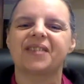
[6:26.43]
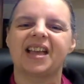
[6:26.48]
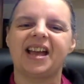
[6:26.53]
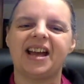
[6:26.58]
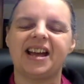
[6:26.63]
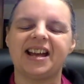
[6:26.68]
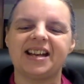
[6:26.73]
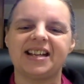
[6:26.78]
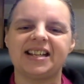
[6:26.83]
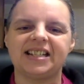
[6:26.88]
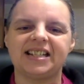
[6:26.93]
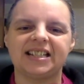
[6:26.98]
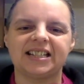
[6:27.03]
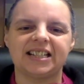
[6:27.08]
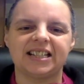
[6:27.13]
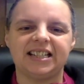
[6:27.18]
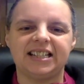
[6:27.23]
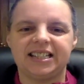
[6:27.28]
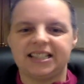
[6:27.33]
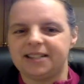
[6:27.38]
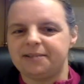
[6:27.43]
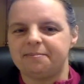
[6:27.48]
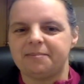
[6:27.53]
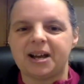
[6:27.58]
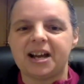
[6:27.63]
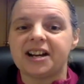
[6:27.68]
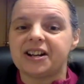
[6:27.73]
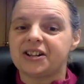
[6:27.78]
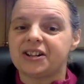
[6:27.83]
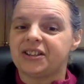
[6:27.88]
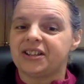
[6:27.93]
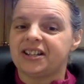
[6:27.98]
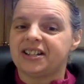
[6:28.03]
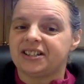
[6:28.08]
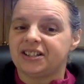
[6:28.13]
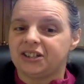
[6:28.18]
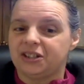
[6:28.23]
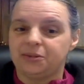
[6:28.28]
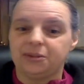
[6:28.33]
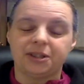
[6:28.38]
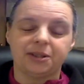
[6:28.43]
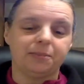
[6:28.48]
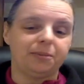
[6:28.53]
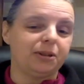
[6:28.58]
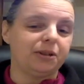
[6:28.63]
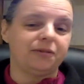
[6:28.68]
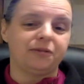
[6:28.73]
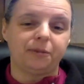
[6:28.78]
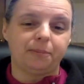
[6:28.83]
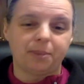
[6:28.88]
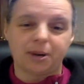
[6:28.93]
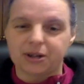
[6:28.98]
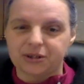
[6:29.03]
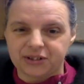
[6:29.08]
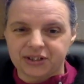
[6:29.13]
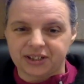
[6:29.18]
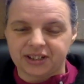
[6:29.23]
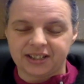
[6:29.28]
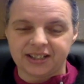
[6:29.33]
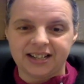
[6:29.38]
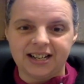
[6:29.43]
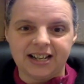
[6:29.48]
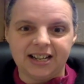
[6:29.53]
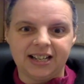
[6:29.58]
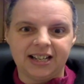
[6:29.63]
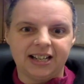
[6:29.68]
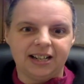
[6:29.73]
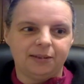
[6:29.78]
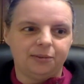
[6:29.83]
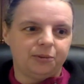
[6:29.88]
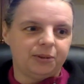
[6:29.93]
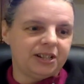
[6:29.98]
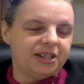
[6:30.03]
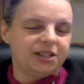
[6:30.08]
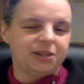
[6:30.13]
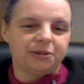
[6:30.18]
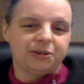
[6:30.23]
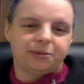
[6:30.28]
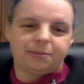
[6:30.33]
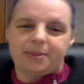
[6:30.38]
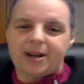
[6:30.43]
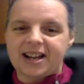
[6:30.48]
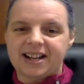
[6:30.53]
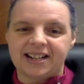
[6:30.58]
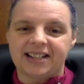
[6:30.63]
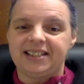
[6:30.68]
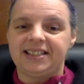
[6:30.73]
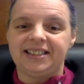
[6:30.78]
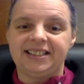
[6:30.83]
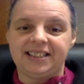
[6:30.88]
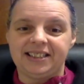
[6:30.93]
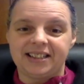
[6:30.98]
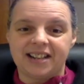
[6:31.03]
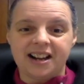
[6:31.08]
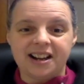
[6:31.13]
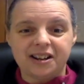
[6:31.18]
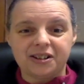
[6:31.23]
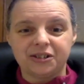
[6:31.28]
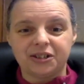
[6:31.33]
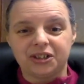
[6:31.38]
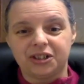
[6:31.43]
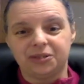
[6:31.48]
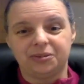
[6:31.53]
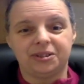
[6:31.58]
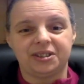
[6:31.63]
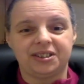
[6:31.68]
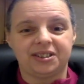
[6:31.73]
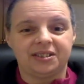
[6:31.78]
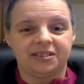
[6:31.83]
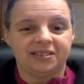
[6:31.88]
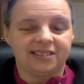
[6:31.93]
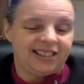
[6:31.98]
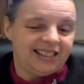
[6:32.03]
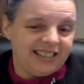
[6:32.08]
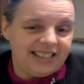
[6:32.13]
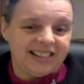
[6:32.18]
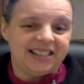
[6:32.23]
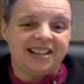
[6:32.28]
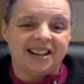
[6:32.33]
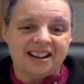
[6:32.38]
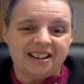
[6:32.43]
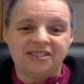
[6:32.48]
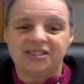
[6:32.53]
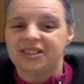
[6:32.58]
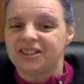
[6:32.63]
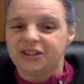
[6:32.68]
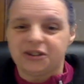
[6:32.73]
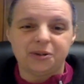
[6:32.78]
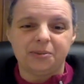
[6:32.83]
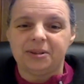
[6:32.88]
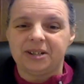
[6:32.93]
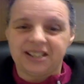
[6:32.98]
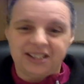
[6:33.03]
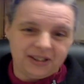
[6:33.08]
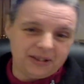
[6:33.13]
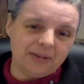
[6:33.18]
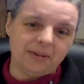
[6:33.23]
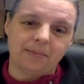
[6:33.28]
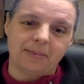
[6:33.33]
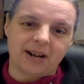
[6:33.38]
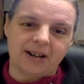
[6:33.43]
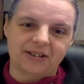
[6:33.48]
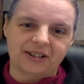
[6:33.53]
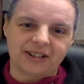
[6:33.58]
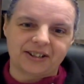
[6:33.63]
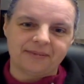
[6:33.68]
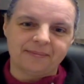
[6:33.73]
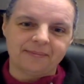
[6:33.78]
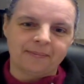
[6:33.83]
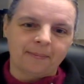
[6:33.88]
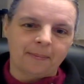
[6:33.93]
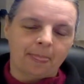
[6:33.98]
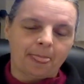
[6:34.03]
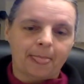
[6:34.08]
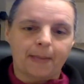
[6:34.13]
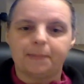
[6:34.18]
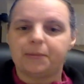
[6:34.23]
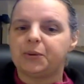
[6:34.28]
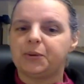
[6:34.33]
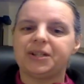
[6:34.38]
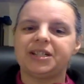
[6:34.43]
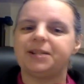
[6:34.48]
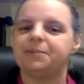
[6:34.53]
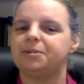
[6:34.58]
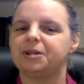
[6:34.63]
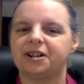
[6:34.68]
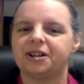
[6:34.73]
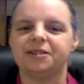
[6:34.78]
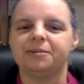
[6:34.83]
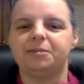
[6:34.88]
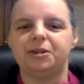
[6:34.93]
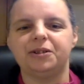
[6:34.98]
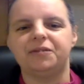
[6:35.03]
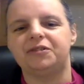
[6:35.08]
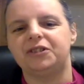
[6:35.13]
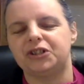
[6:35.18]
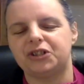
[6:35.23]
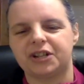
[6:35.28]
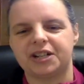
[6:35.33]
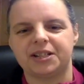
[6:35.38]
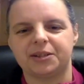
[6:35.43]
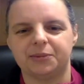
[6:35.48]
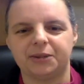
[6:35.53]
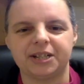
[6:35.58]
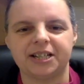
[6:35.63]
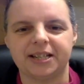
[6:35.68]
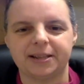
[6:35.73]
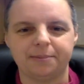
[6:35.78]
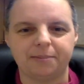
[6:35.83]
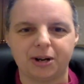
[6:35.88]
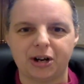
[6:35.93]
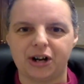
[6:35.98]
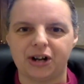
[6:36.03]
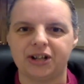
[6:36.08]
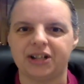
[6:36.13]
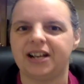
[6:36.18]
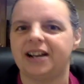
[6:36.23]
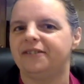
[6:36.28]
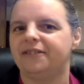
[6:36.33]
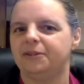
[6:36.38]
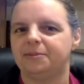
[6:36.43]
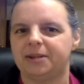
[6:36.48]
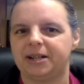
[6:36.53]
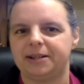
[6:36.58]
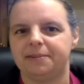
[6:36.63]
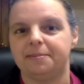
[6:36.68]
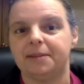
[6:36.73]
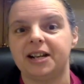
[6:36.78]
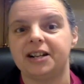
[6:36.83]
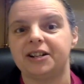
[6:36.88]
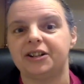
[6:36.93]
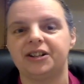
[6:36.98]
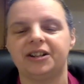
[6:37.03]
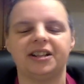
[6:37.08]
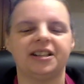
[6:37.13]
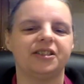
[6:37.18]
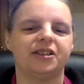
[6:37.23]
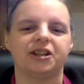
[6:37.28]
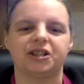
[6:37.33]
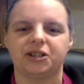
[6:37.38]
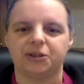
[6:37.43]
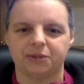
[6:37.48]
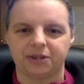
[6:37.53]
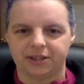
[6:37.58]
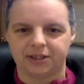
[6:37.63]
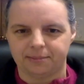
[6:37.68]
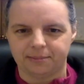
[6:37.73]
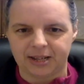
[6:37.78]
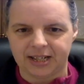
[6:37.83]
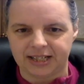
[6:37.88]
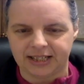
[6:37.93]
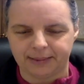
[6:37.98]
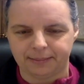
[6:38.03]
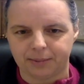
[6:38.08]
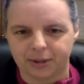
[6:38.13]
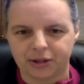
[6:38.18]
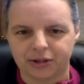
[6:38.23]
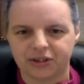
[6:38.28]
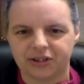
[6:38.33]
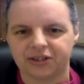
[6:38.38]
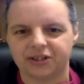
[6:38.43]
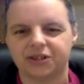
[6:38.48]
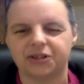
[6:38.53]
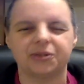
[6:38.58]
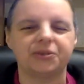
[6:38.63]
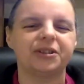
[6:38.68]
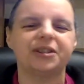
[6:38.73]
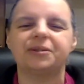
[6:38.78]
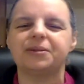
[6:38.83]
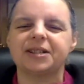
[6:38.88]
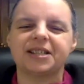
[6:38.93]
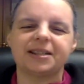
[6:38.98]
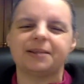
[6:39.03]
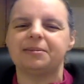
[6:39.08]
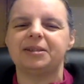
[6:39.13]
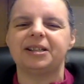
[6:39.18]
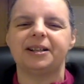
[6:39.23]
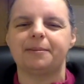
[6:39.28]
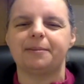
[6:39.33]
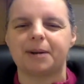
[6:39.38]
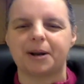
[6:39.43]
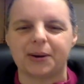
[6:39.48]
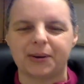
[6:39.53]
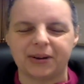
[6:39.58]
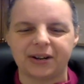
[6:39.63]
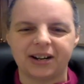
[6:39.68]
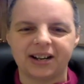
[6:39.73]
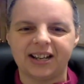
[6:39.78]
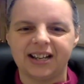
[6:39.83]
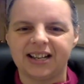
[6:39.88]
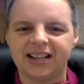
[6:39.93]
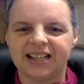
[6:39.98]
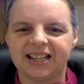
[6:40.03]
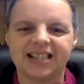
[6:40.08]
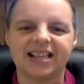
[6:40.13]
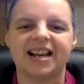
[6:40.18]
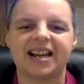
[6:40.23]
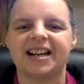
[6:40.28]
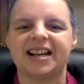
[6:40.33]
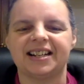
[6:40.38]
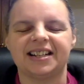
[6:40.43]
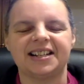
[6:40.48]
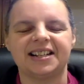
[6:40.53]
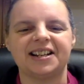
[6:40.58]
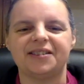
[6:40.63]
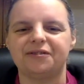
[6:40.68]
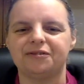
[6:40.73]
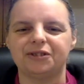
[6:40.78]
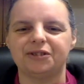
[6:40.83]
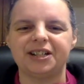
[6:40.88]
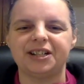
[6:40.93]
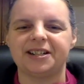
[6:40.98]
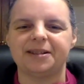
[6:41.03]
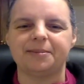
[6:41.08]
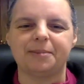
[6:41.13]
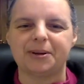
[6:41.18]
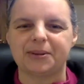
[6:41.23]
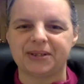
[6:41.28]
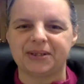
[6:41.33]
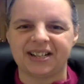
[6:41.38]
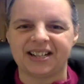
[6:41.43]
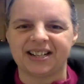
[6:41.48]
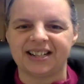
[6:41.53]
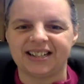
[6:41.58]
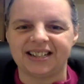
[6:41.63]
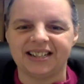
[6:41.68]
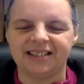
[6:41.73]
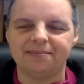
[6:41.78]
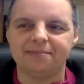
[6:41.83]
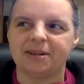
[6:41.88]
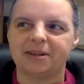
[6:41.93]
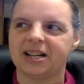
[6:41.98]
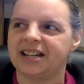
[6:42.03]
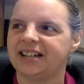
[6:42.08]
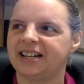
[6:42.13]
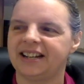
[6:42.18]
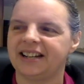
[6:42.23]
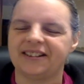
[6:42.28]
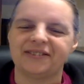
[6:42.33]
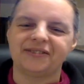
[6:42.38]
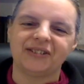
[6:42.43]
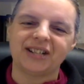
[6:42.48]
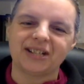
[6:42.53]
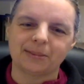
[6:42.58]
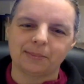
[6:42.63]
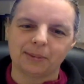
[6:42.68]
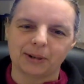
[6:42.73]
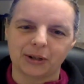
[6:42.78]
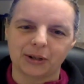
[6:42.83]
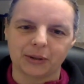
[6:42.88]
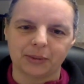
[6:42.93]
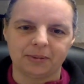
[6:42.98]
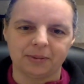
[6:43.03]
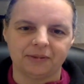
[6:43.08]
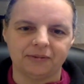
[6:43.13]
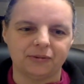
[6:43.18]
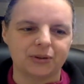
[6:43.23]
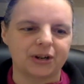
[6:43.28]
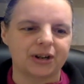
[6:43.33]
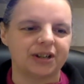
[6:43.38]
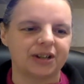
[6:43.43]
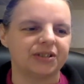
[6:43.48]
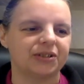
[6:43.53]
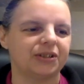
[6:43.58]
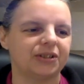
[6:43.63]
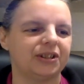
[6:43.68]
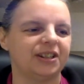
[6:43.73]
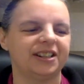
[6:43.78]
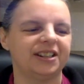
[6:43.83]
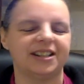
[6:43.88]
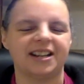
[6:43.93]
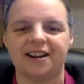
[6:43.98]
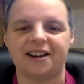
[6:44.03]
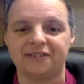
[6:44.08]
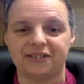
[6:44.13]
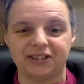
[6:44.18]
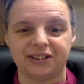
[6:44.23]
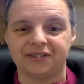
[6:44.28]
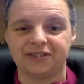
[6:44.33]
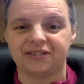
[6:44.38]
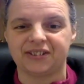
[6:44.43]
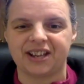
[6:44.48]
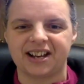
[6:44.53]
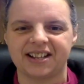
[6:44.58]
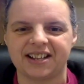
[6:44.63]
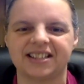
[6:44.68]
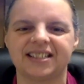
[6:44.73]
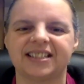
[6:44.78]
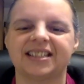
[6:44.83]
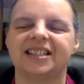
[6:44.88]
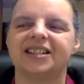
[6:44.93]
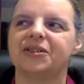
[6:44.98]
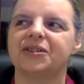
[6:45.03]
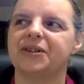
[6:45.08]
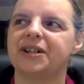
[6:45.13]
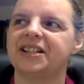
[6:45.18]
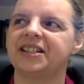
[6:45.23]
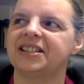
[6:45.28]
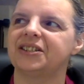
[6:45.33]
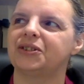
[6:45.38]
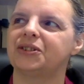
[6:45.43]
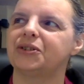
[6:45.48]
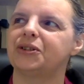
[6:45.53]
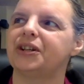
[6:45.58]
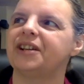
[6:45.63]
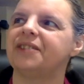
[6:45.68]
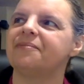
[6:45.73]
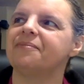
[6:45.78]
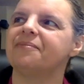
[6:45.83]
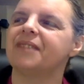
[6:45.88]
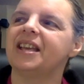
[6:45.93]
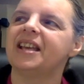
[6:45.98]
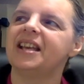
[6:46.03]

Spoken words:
And it didn't matter that she was a beautiful person. When she was back cleaning the house, she was cleaning the house and nobody knew about her. But when she put on the beautiful dress and went to the ball, everybody met her and thought she was an amazing person. So there was something about that. And I've written about that in my Facebook group before. So you can have a look for that, the Cinderella story.